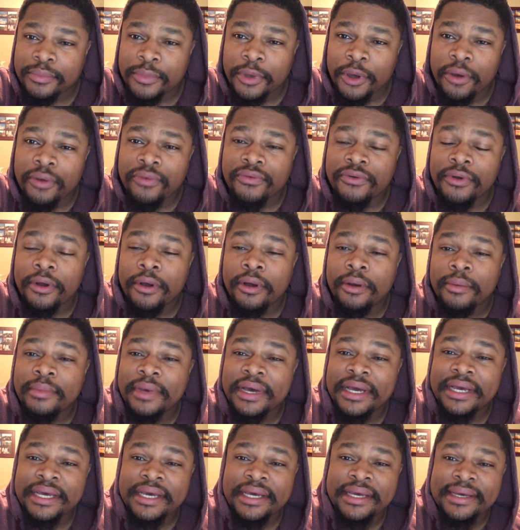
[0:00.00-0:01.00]
Overall,
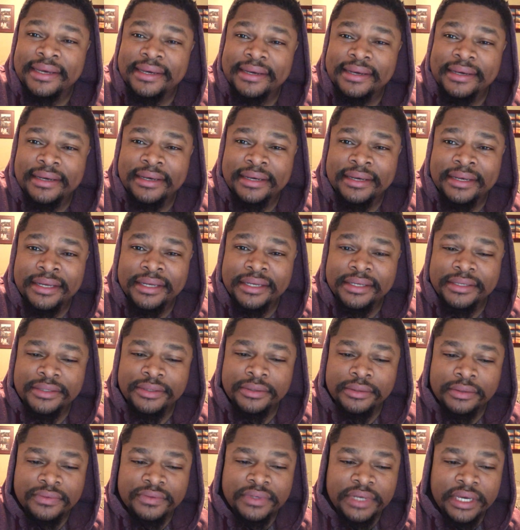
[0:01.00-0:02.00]
my
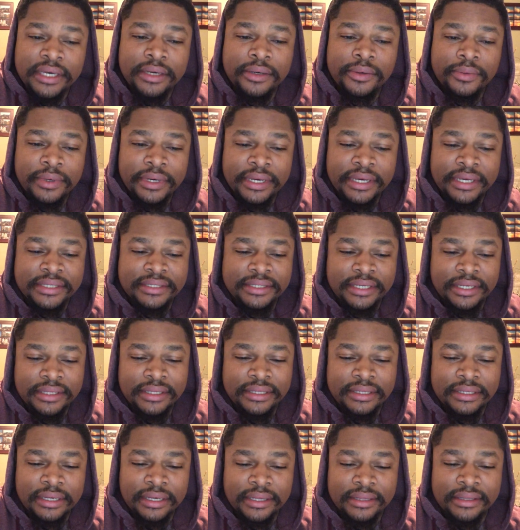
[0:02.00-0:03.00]
sort of takeaway is that
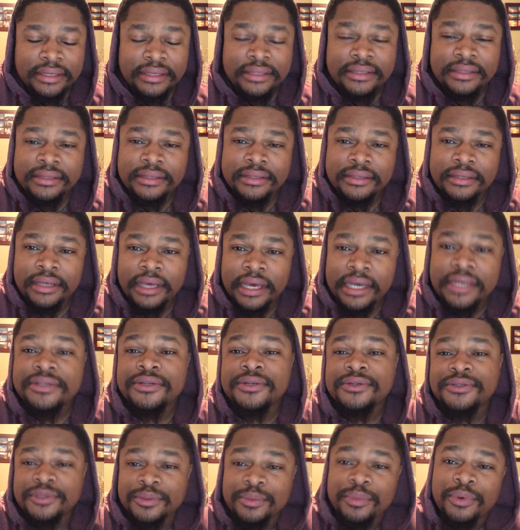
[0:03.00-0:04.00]
I think
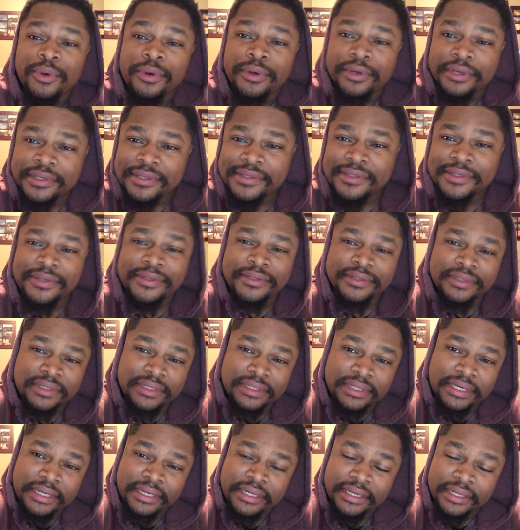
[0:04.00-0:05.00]
extra support is certainly
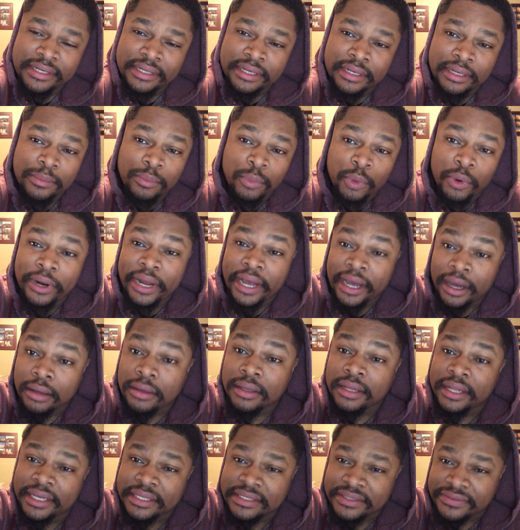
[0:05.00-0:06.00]
needed and more
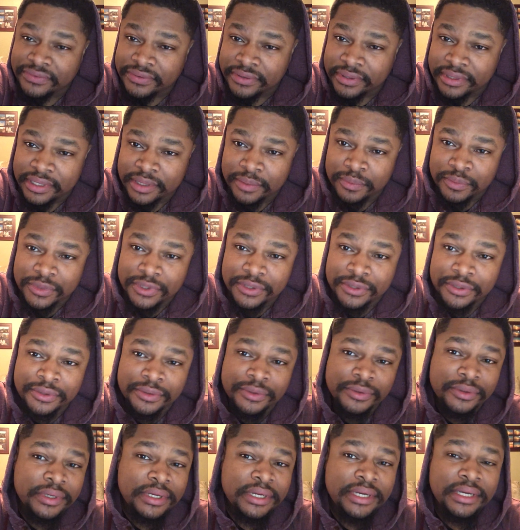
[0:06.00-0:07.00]
outlets for them
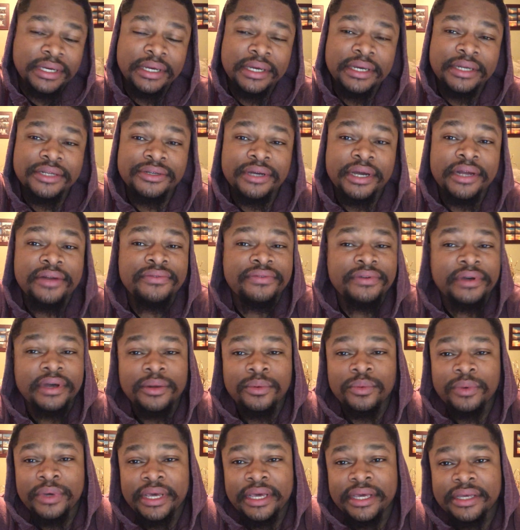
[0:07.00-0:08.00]
to try and
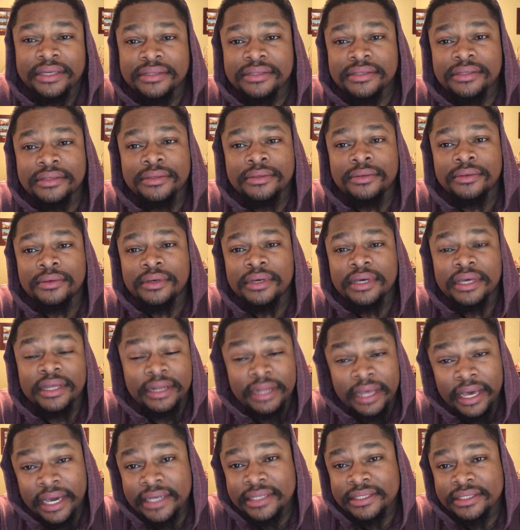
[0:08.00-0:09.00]
find ways to
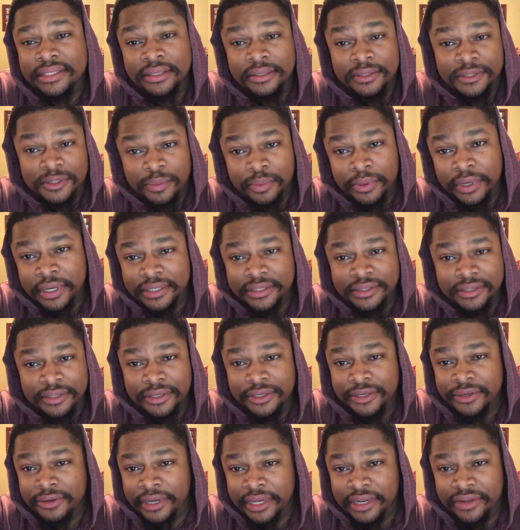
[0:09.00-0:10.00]
connect and express their
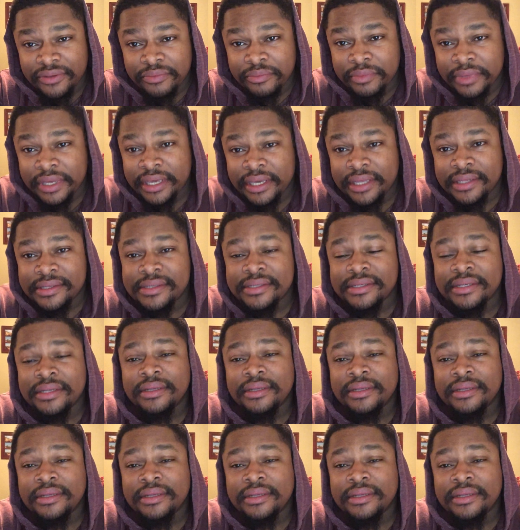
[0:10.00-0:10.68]
creative means.